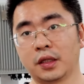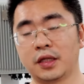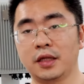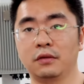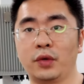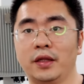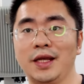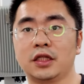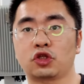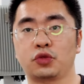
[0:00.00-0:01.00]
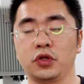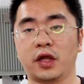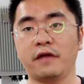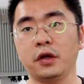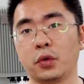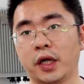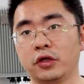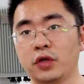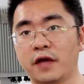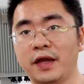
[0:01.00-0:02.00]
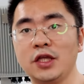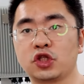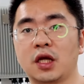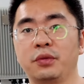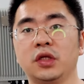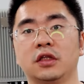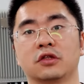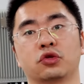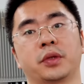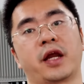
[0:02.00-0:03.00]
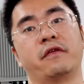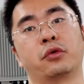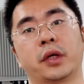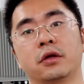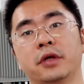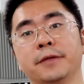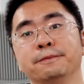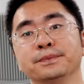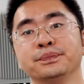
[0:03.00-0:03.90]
Then when it is distributed everywhere, you have edge computing distributed everywhere, right?